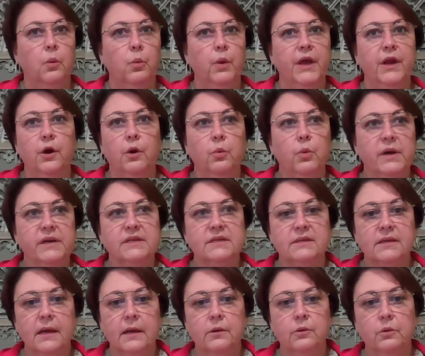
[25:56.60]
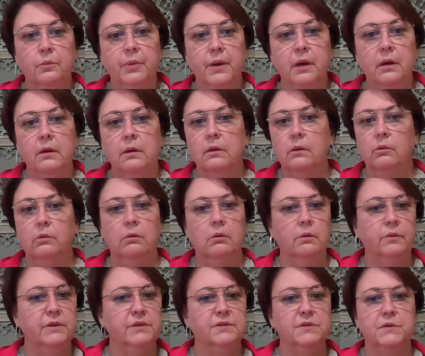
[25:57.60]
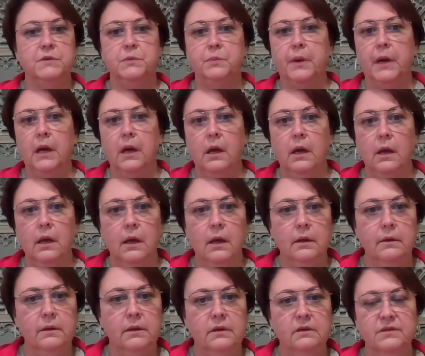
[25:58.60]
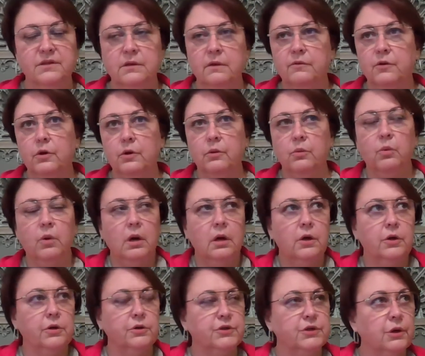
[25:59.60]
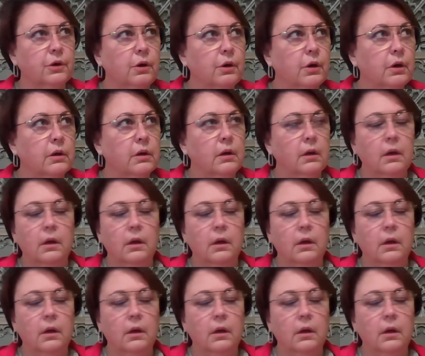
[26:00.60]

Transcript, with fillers: We don't want to say to a parent, oh, this is bad, he's never going to walk or talk.